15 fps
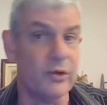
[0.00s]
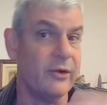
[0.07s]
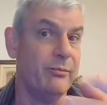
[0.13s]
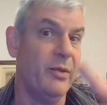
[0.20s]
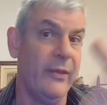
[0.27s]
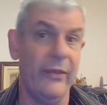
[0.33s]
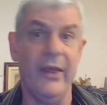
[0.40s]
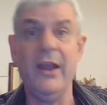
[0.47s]
could
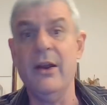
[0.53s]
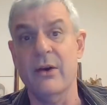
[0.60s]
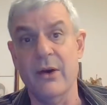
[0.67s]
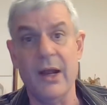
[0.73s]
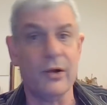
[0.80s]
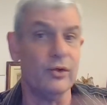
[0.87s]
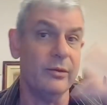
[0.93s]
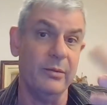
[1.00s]
have been
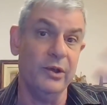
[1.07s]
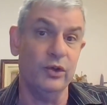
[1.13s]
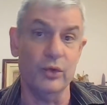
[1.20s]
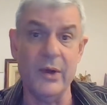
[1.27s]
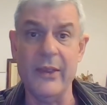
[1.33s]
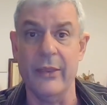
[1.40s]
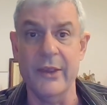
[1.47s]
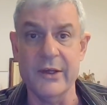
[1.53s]
there. I could have been
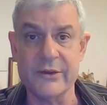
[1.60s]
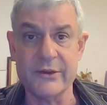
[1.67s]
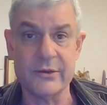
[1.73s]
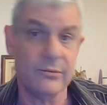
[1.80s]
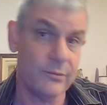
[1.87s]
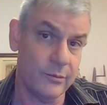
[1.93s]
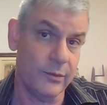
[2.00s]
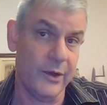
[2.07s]
doing
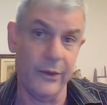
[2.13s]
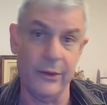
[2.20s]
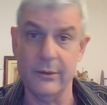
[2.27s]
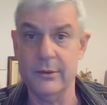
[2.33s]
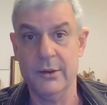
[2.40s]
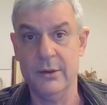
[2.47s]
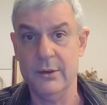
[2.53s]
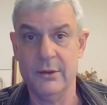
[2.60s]
this with
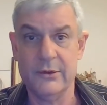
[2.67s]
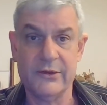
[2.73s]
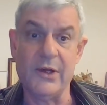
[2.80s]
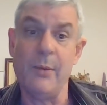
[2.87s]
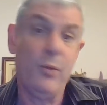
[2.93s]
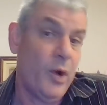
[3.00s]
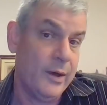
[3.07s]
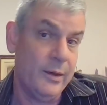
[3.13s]

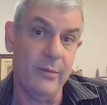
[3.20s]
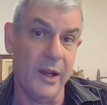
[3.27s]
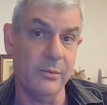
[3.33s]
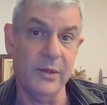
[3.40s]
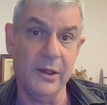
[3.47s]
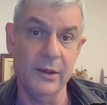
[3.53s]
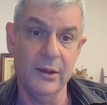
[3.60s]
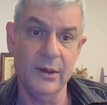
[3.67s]
someone,
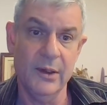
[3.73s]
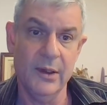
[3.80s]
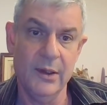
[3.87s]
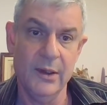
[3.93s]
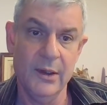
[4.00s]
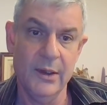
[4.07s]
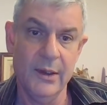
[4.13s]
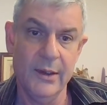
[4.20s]
maybe.
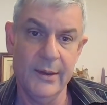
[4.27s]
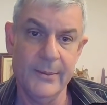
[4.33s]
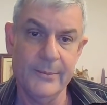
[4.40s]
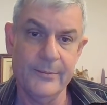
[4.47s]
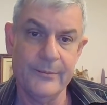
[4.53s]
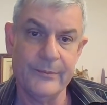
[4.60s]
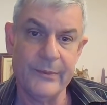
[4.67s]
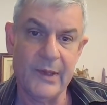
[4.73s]

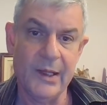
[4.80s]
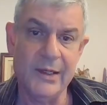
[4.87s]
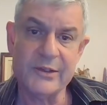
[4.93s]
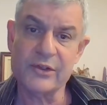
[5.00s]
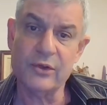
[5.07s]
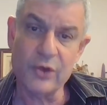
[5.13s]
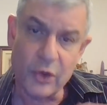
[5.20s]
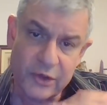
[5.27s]

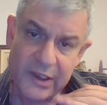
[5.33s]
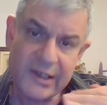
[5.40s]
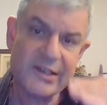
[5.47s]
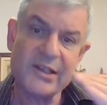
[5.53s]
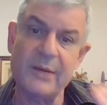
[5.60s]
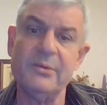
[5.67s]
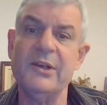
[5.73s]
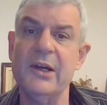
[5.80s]
And so not
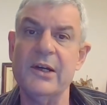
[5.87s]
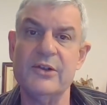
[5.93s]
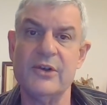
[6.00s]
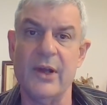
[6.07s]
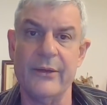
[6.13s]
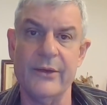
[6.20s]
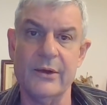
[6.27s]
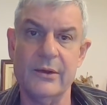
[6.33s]
accepting
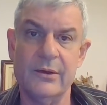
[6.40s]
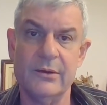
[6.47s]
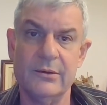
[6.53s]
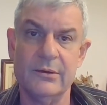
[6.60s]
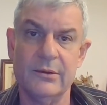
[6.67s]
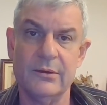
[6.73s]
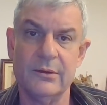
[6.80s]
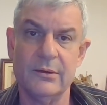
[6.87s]
each other
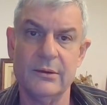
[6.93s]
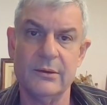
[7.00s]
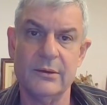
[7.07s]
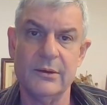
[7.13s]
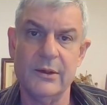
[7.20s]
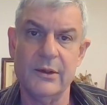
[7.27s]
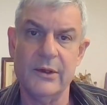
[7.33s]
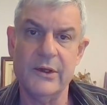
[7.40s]

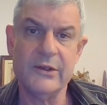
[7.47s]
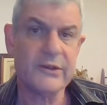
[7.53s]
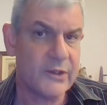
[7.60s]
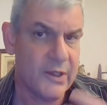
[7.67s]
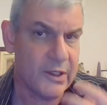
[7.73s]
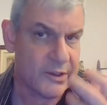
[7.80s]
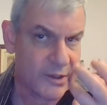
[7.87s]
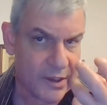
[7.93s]

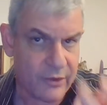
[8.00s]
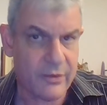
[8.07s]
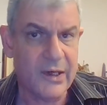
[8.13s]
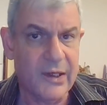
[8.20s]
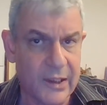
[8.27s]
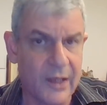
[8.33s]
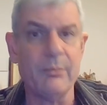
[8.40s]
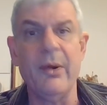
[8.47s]
is a
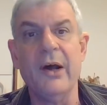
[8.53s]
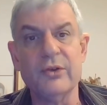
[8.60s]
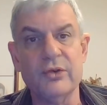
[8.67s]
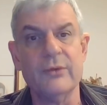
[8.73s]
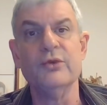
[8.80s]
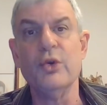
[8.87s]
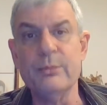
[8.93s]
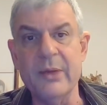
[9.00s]
critical part
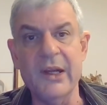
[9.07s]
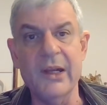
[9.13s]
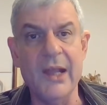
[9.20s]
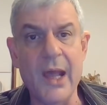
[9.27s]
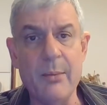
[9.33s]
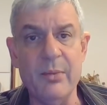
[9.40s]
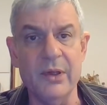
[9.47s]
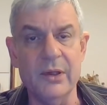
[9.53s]
of not
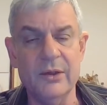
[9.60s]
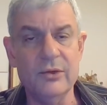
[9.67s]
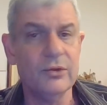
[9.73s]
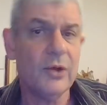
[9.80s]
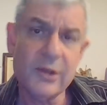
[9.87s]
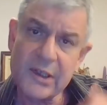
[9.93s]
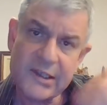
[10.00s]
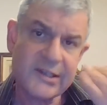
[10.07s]
being happy.
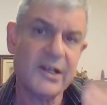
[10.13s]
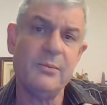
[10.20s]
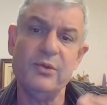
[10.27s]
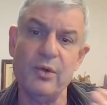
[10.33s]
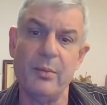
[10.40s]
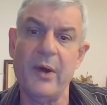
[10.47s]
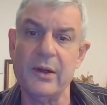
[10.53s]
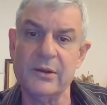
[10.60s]
You don't
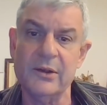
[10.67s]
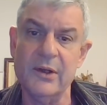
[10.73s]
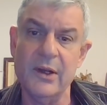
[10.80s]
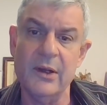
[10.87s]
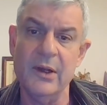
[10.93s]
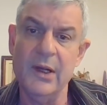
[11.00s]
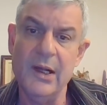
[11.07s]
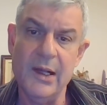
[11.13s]
accept your partner
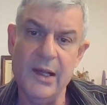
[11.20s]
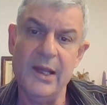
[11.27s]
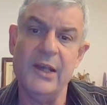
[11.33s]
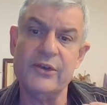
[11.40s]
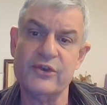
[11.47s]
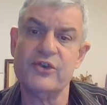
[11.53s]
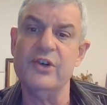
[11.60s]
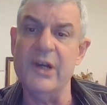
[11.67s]

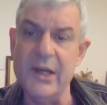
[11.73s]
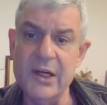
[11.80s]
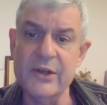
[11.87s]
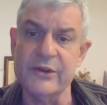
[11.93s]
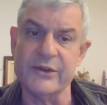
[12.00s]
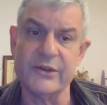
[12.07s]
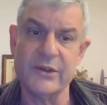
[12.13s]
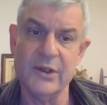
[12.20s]
as she
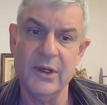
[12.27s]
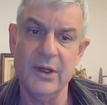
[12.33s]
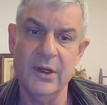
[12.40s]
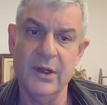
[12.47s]
is,